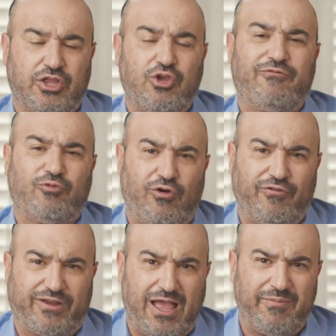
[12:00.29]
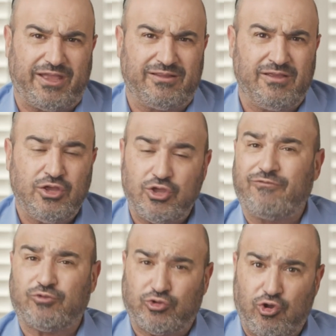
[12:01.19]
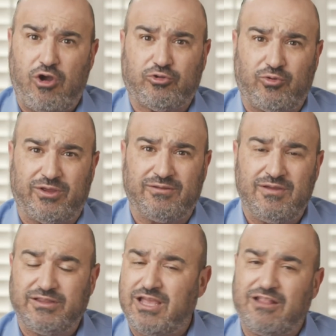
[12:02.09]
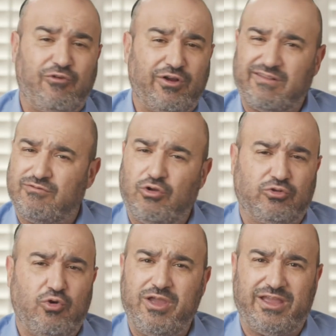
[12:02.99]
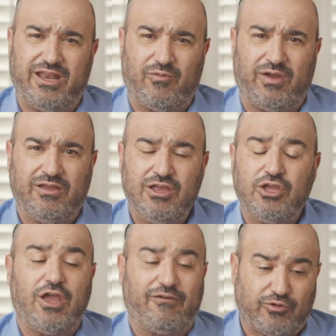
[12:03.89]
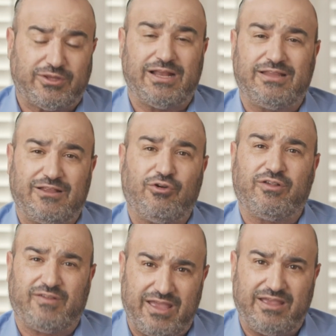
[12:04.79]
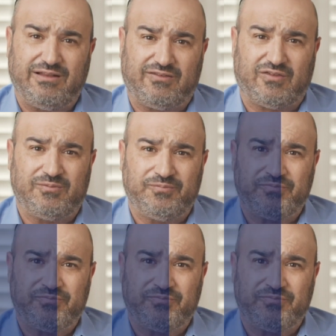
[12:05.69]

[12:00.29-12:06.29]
that you have to overcome it. You have to talk to it. That voice is not going anywhere. You have to tell that voice, hey, listen,